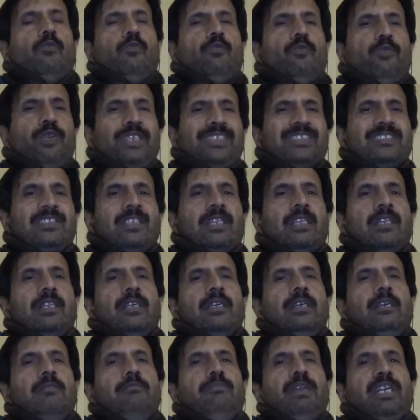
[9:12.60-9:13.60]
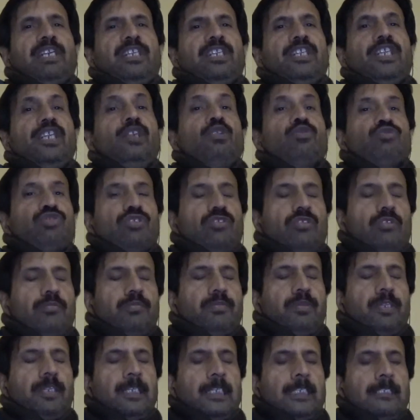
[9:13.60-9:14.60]
fecal
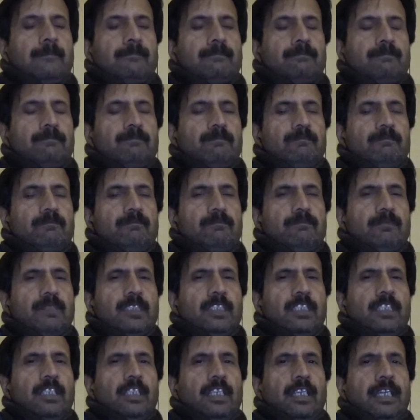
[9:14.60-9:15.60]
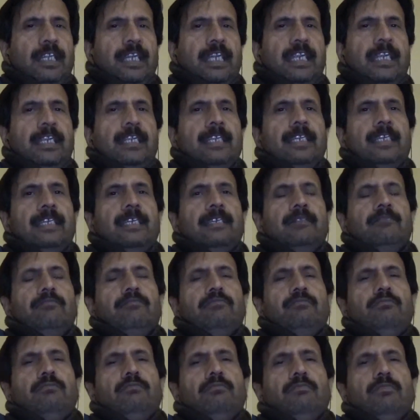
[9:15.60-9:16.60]
bacteriotherapy, and
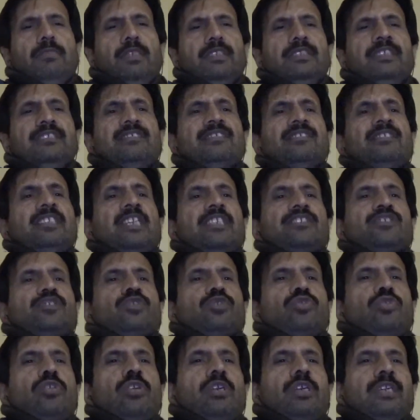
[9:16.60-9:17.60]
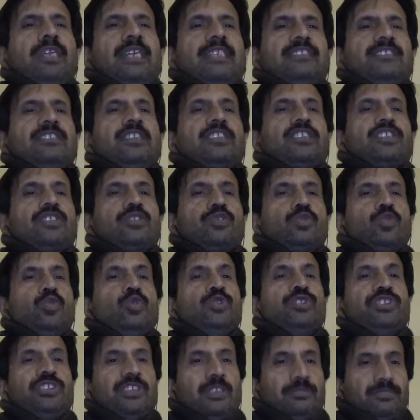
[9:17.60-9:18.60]
this is also called as the stool
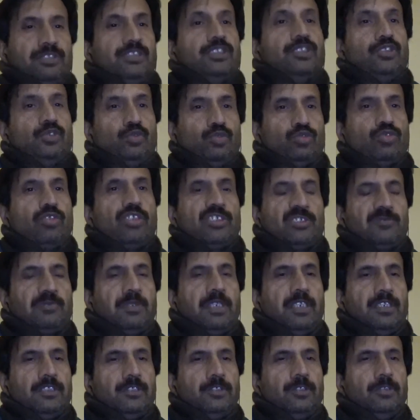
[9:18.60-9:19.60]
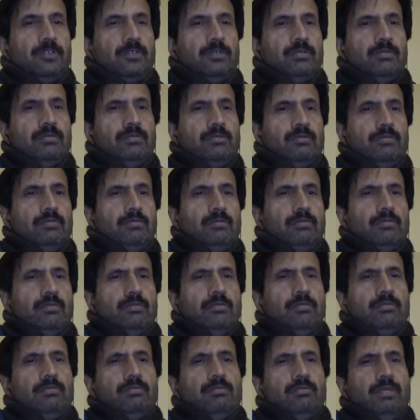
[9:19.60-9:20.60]
substitute transplant,
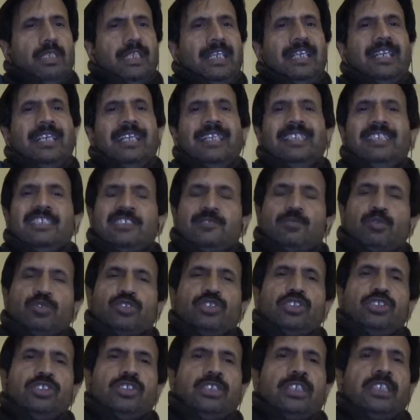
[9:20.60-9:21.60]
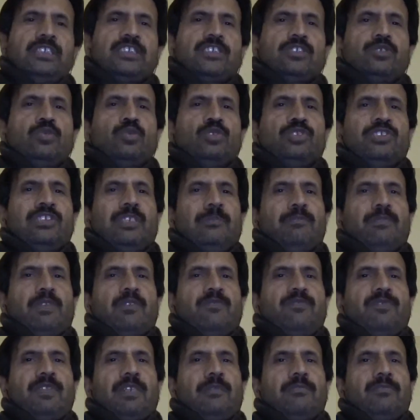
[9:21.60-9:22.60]
And in this procedure, a stool sample
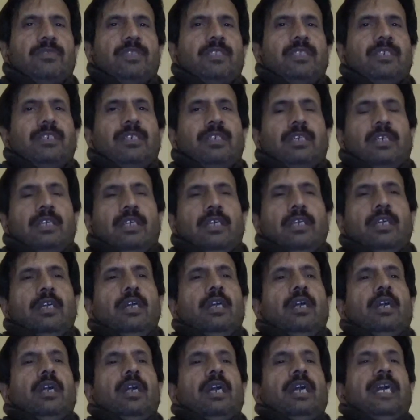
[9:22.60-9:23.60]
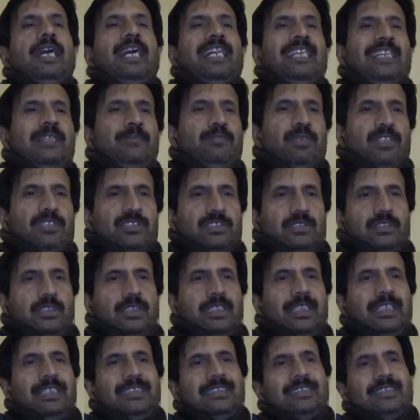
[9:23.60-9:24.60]
from the healthy person
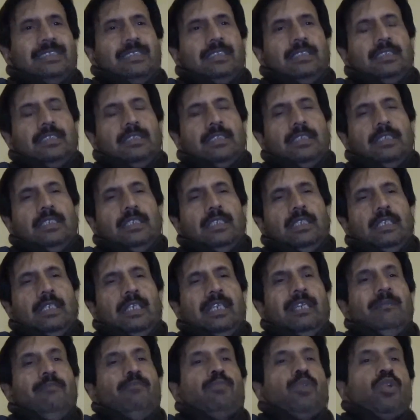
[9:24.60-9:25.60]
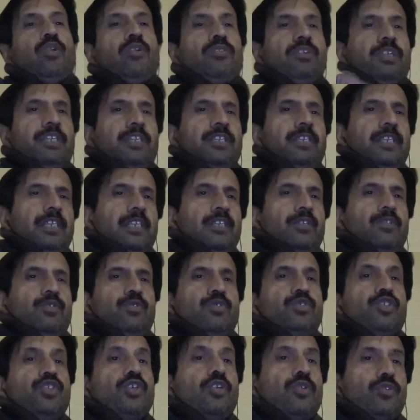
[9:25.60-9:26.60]
is implanted into
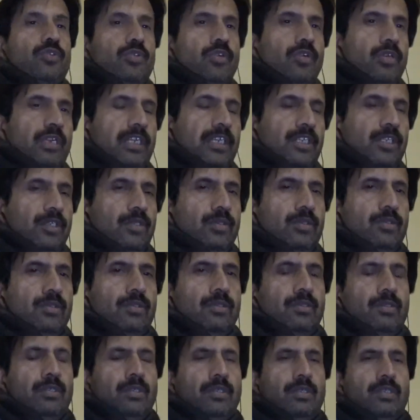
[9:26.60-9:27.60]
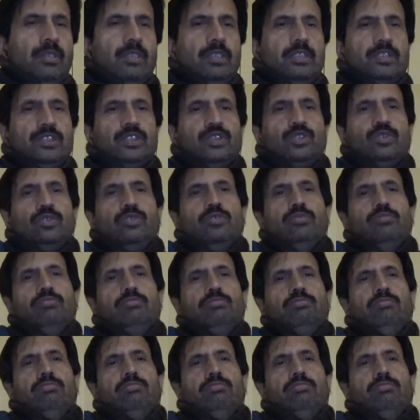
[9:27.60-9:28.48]
your colon, So